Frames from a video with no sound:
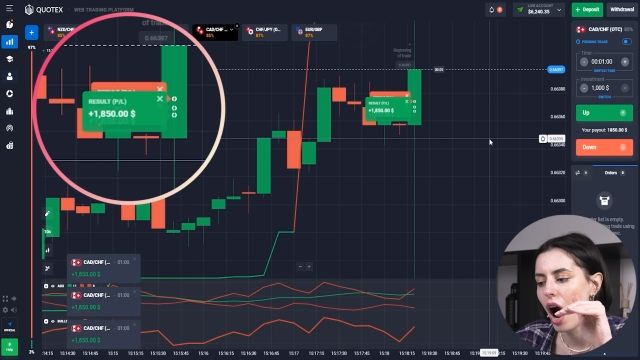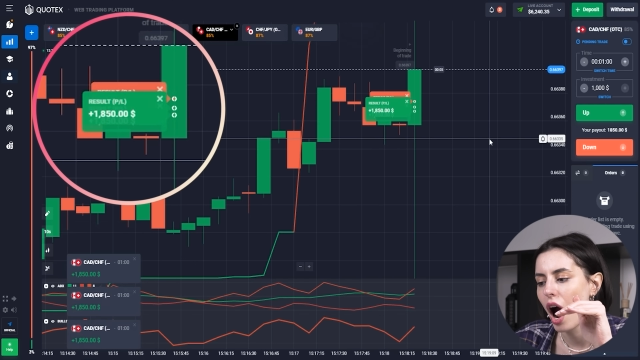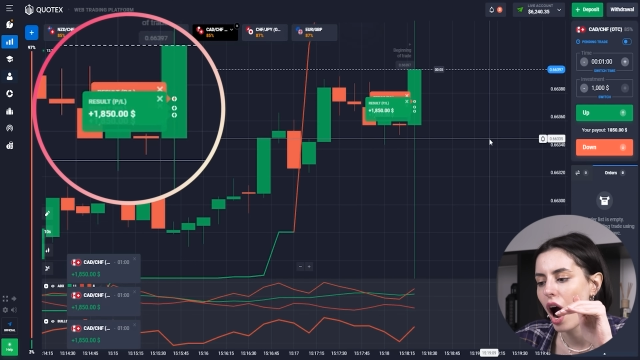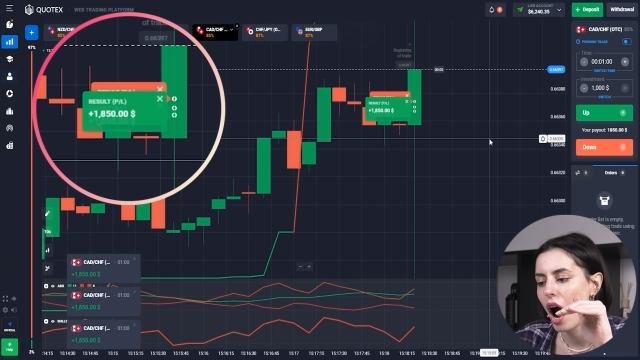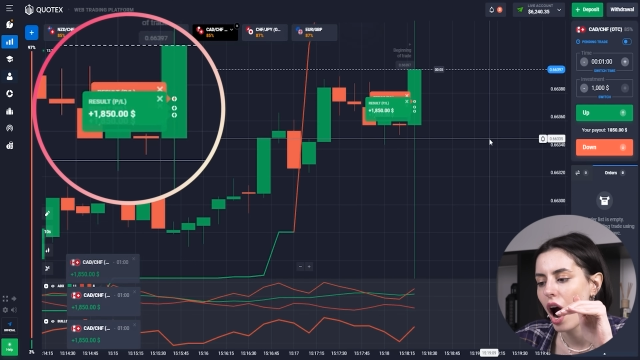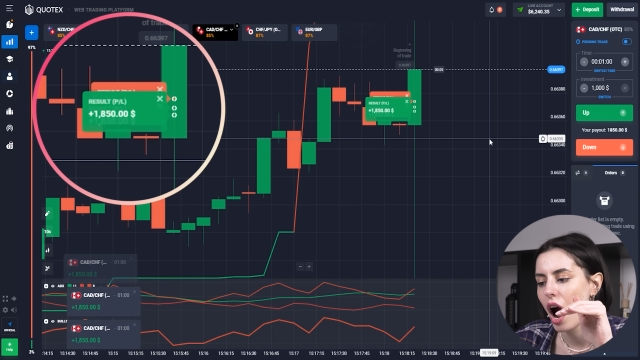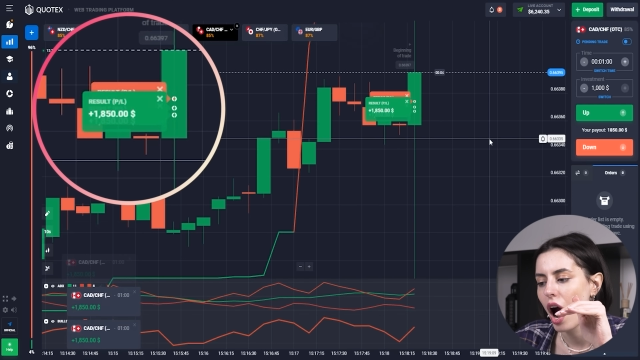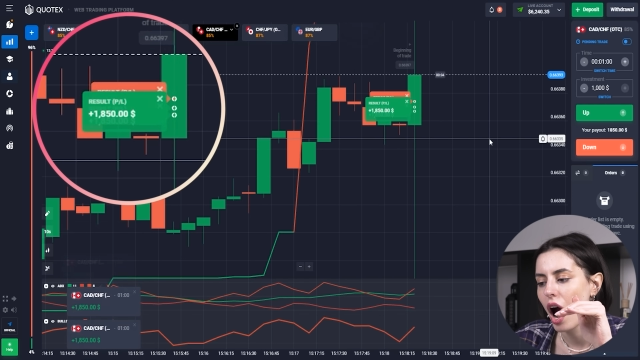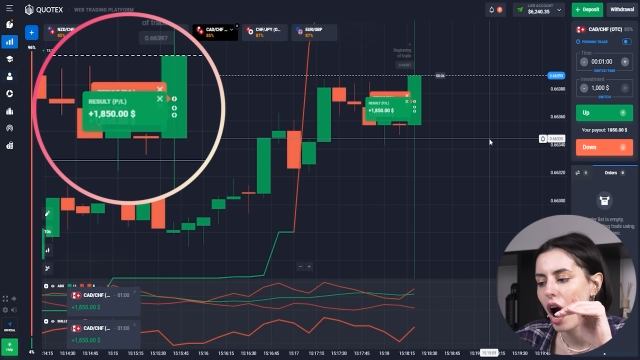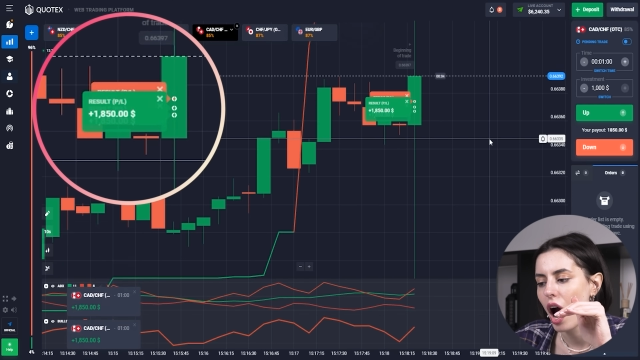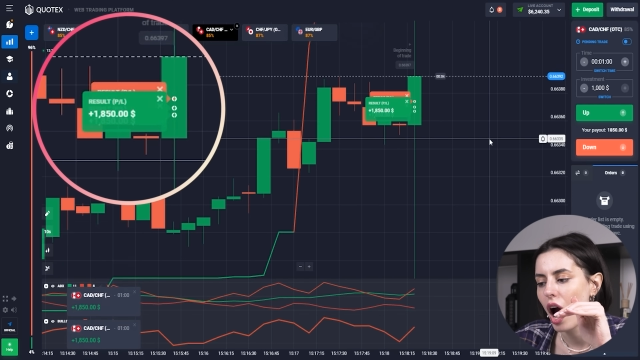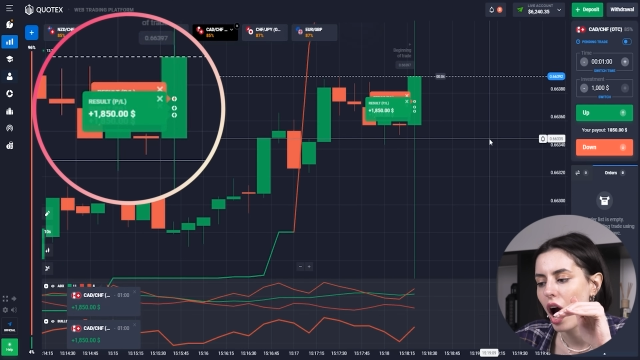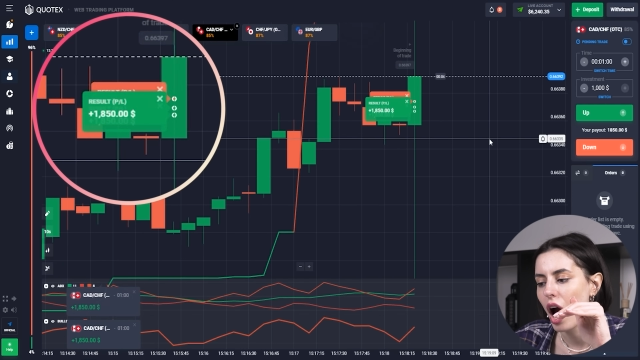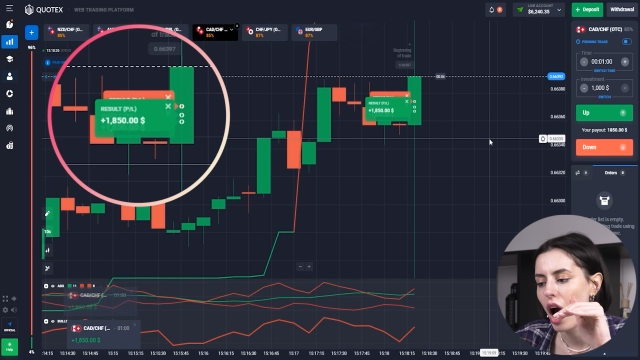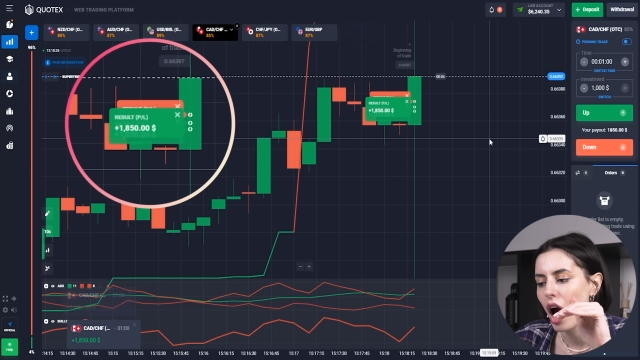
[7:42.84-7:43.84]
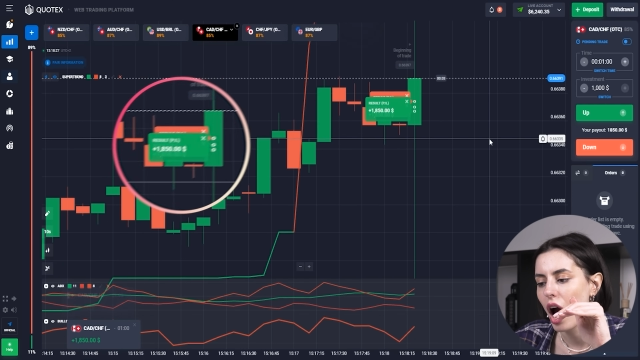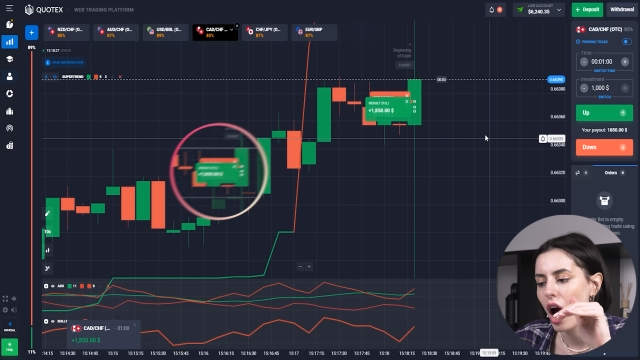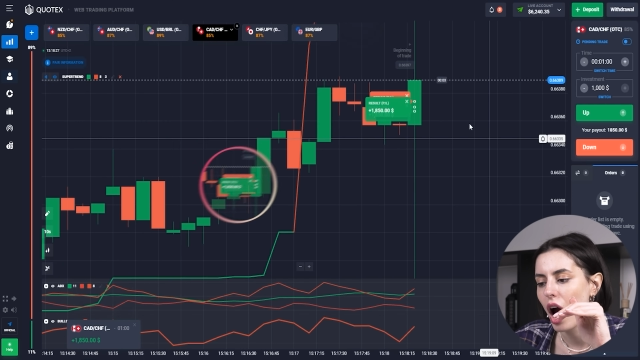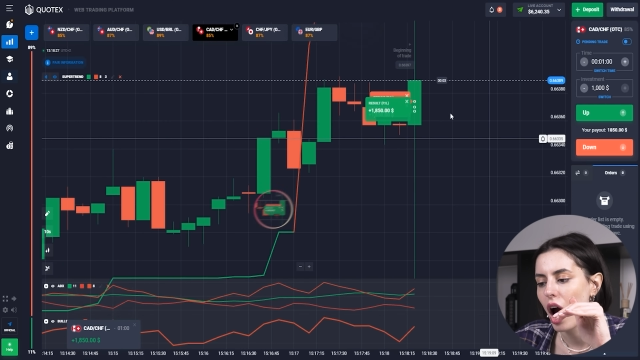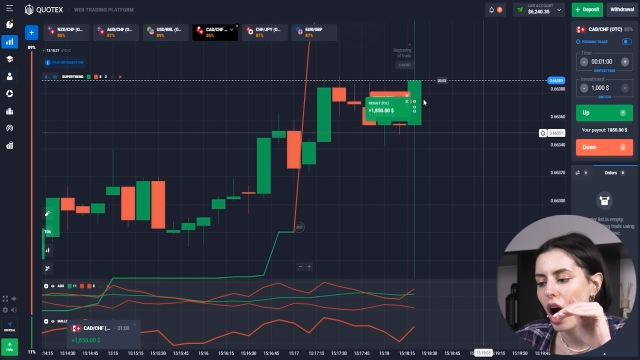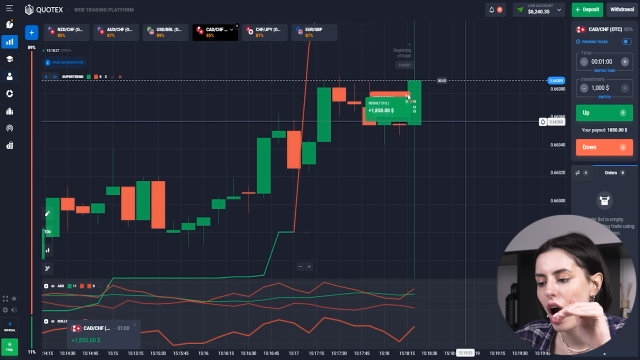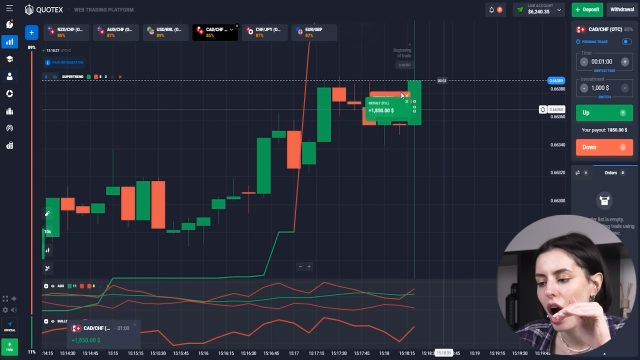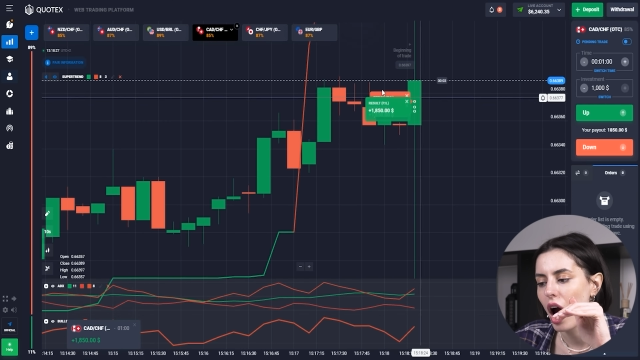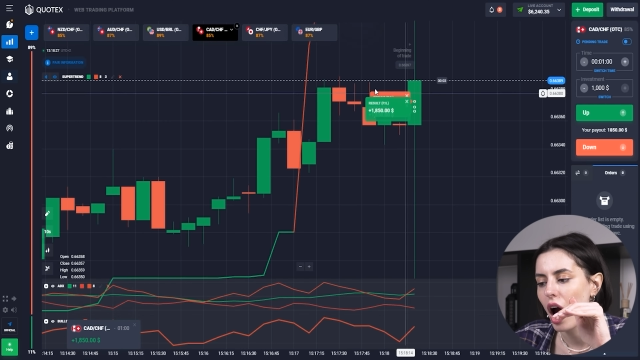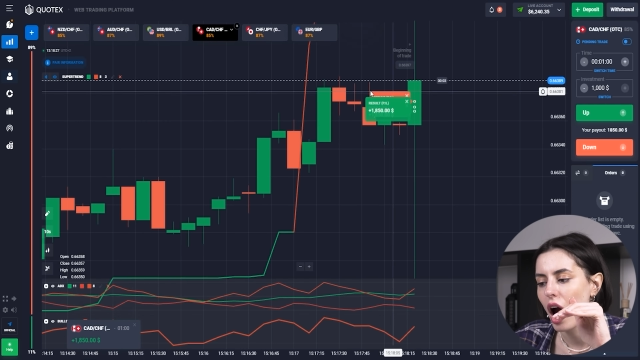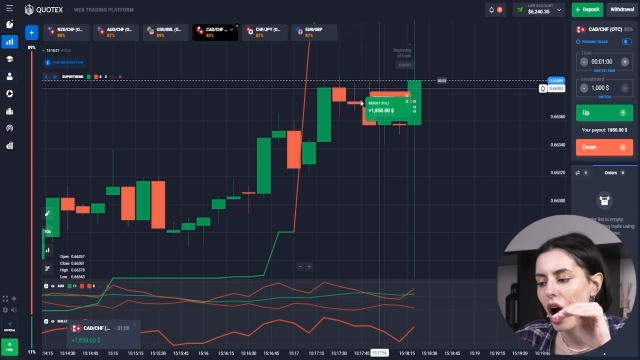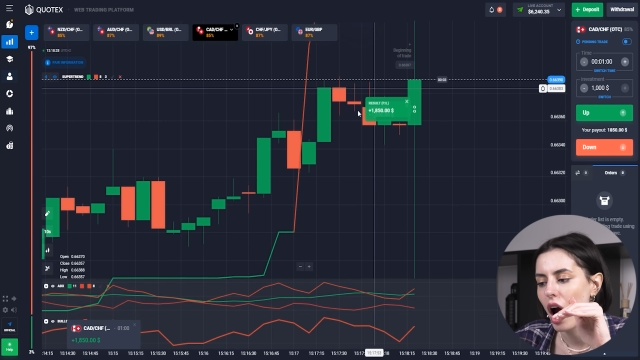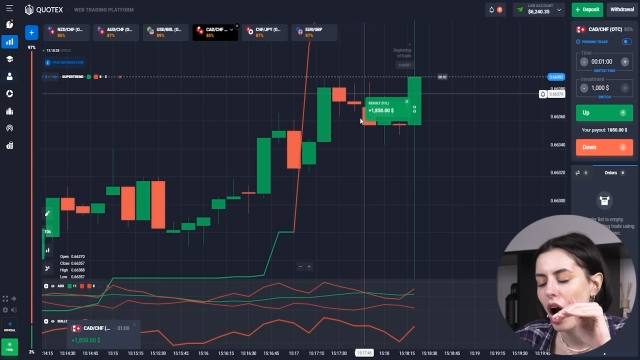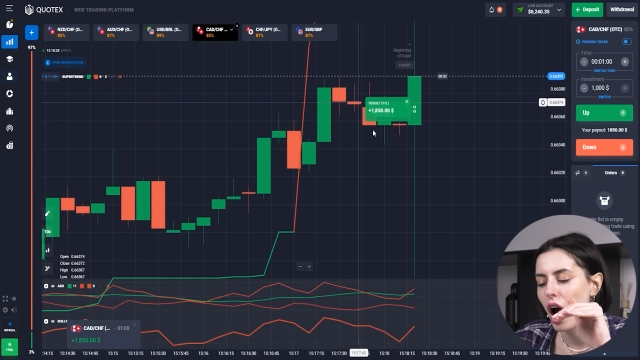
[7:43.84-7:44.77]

(no one is talking)